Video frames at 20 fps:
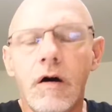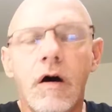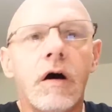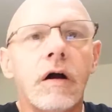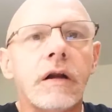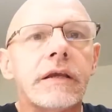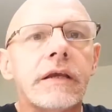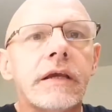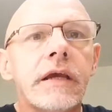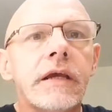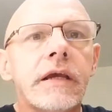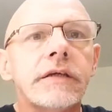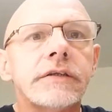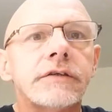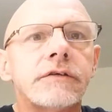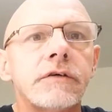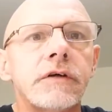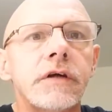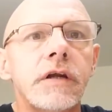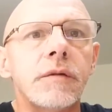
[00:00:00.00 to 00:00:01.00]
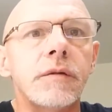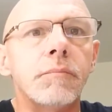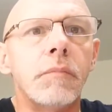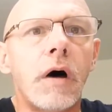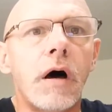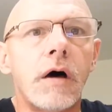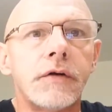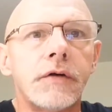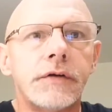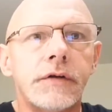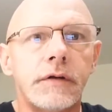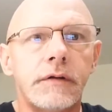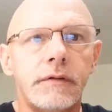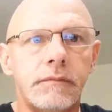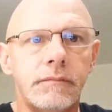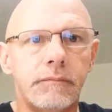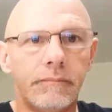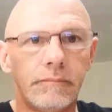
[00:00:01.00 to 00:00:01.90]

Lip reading: on King Street in Boston.